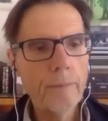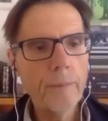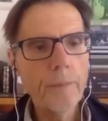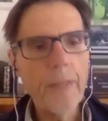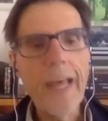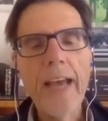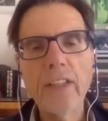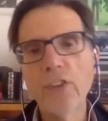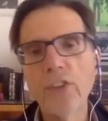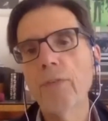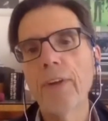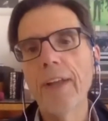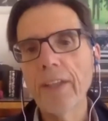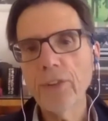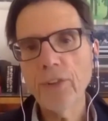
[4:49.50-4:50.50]

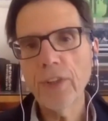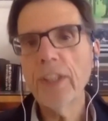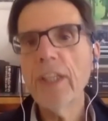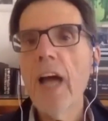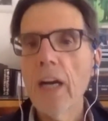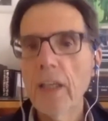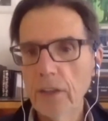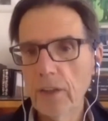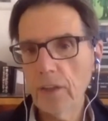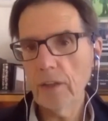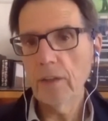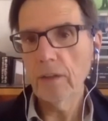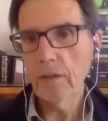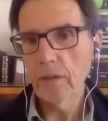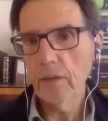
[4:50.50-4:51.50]
Hexaflex in ACT.
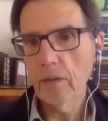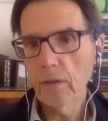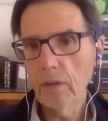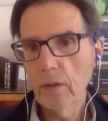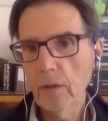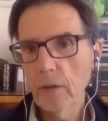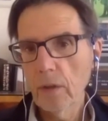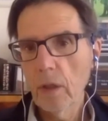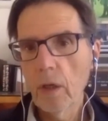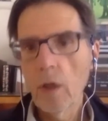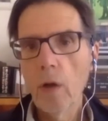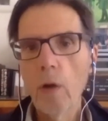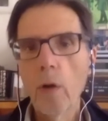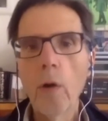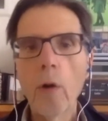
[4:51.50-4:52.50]

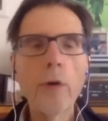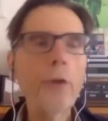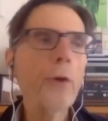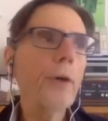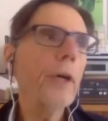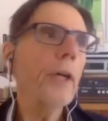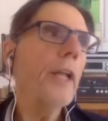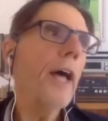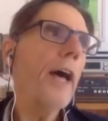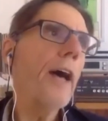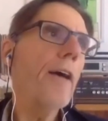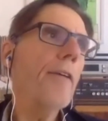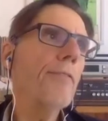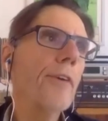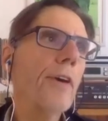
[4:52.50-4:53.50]
Or you can
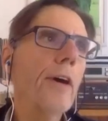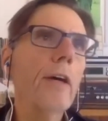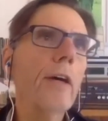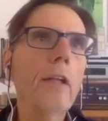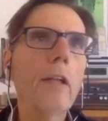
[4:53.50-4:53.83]
have a